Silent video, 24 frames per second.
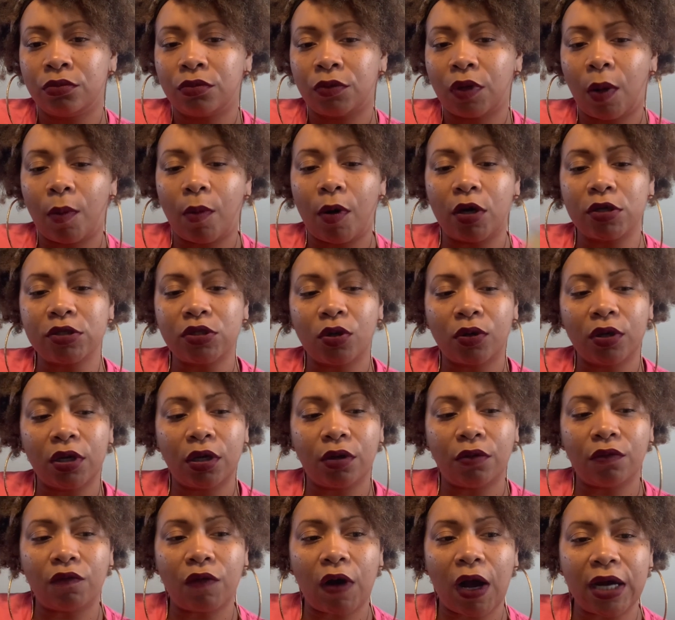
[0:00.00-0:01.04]
I'm also
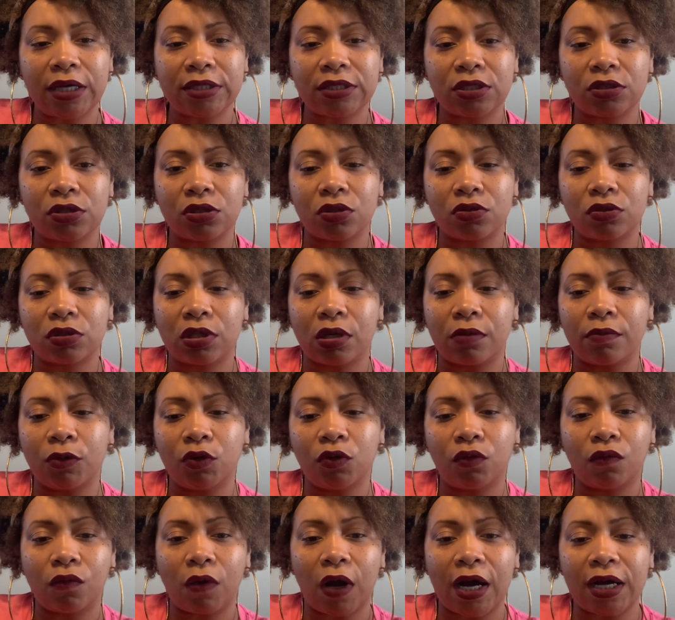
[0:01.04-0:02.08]
hearing rising. So sun,
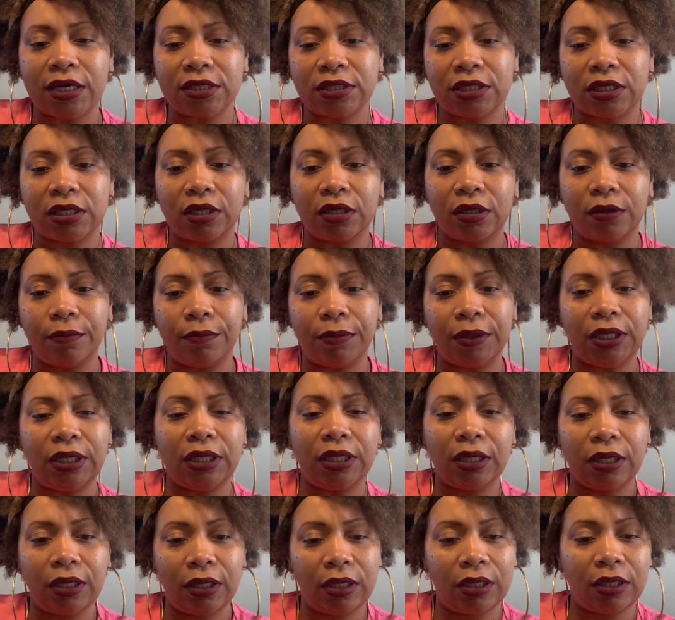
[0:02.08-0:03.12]
moon, rising could be
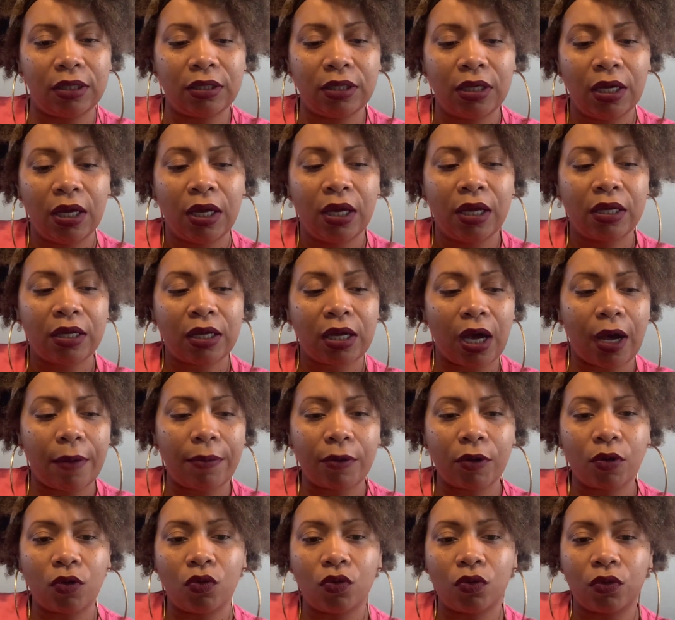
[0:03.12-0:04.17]
in
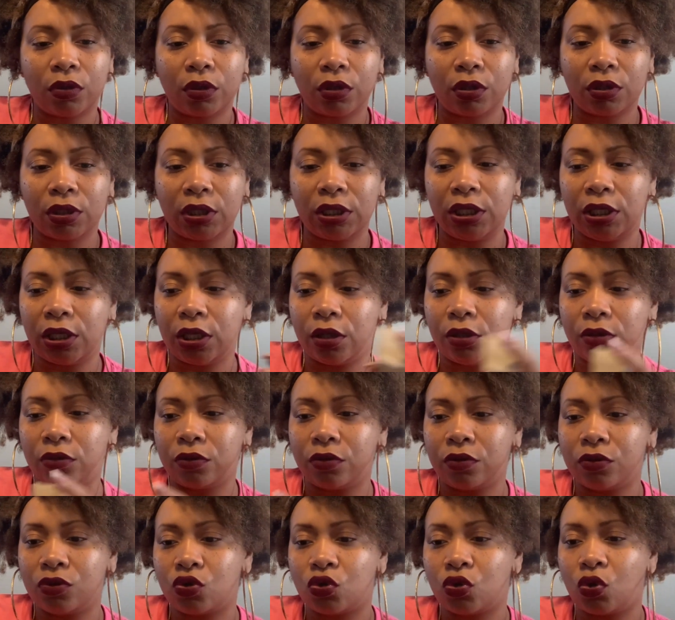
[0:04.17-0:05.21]
Capricorn,
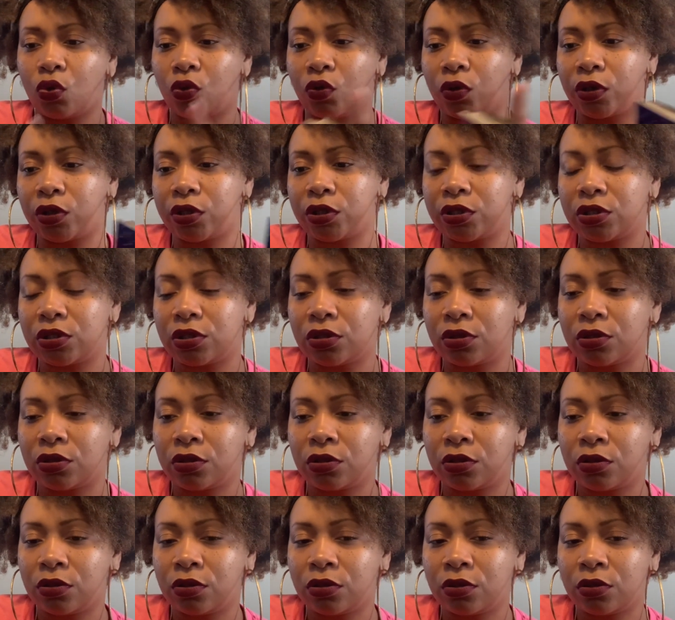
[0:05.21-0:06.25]
Leo, Taurus,
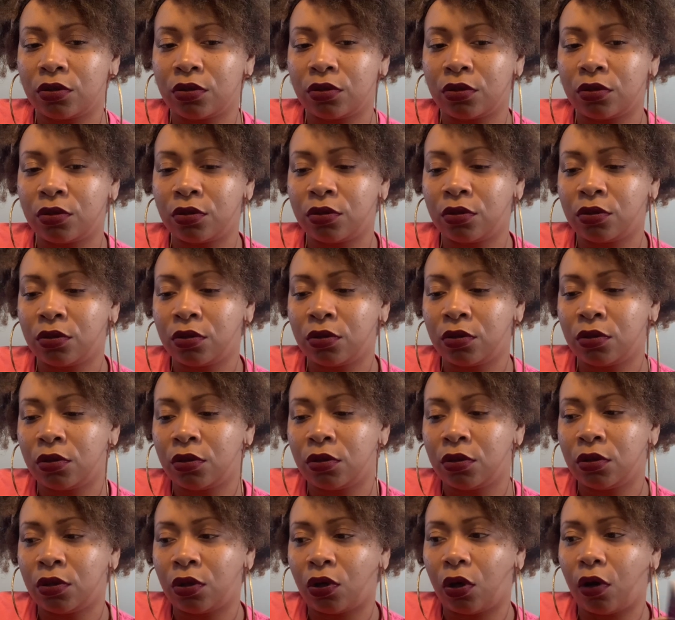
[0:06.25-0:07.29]

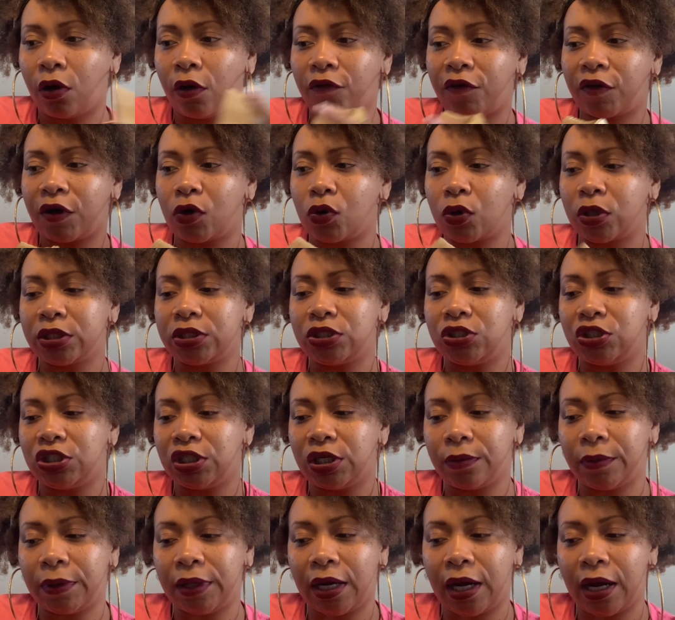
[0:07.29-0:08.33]
or of course,
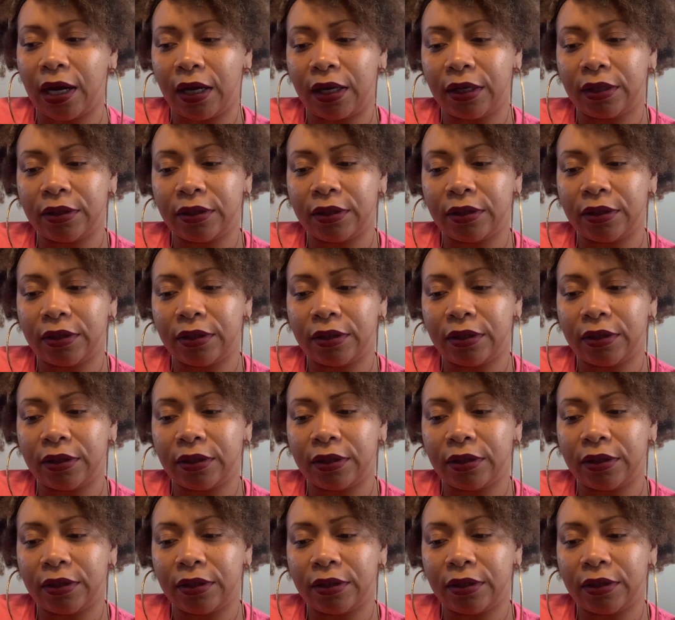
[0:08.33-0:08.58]
Gemini.